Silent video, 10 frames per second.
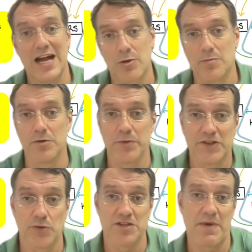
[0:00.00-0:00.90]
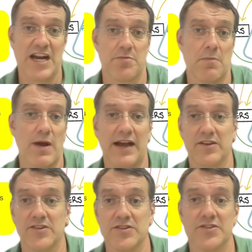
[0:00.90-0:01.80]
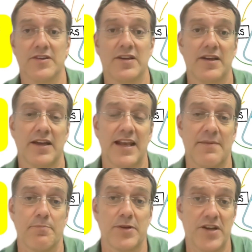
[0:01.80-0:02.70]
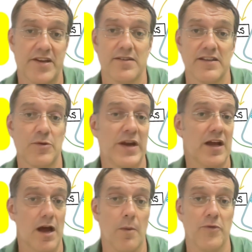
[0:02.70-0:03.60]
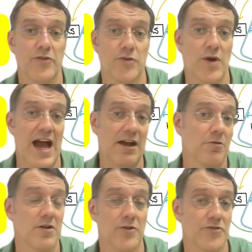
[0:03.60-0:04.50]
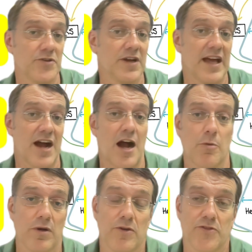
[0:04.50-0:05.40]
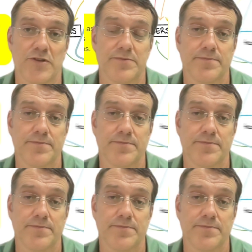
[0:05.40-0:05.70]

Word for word: equitable resource management practices, and particularly when it comes to agriculture and aquaculture.